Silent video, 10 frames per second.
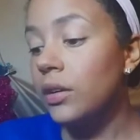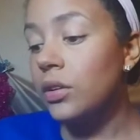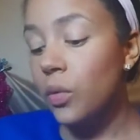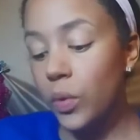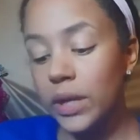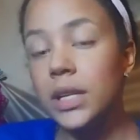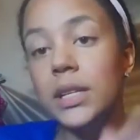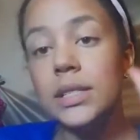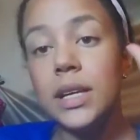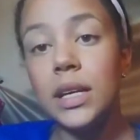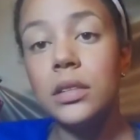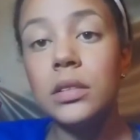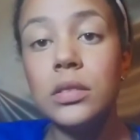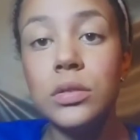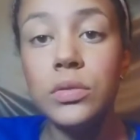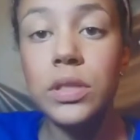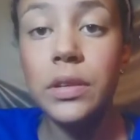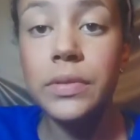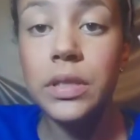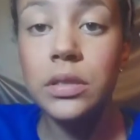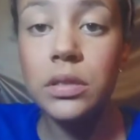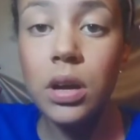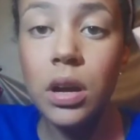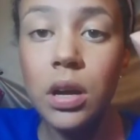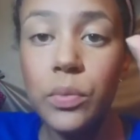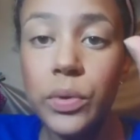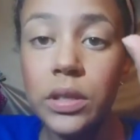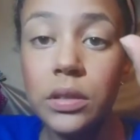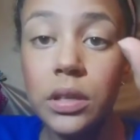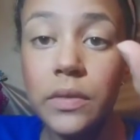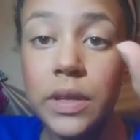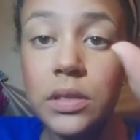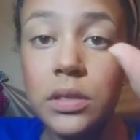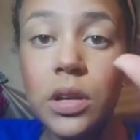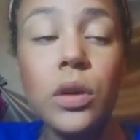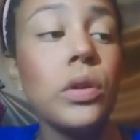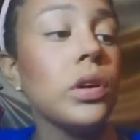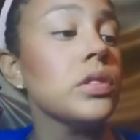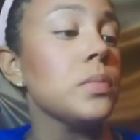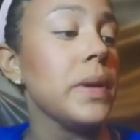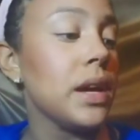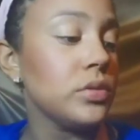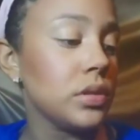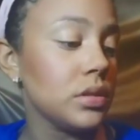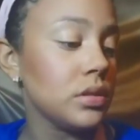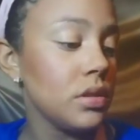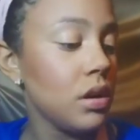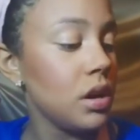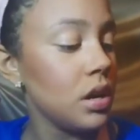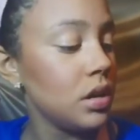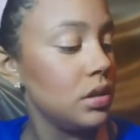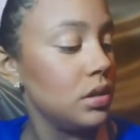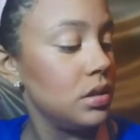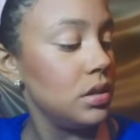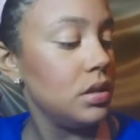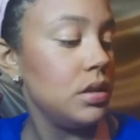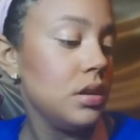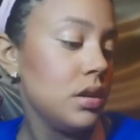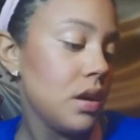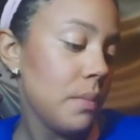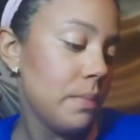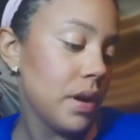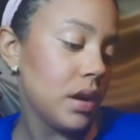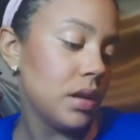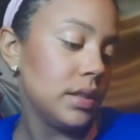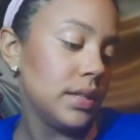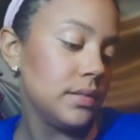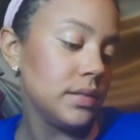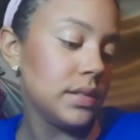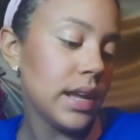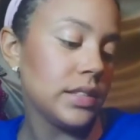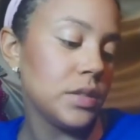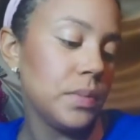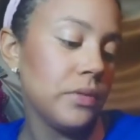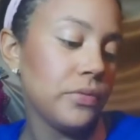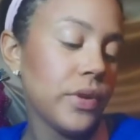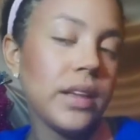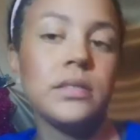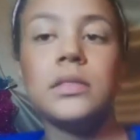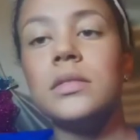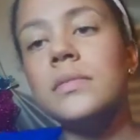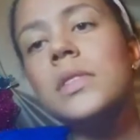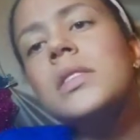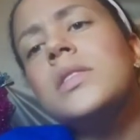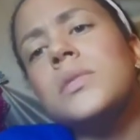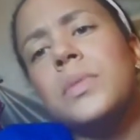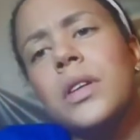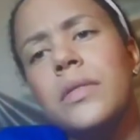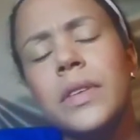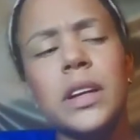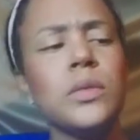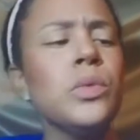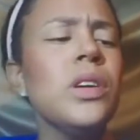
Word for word: I don't know what he did to Jeffree Star, none of us know, or to Patrick Star. But this is Let's Be Friends. This is perfect.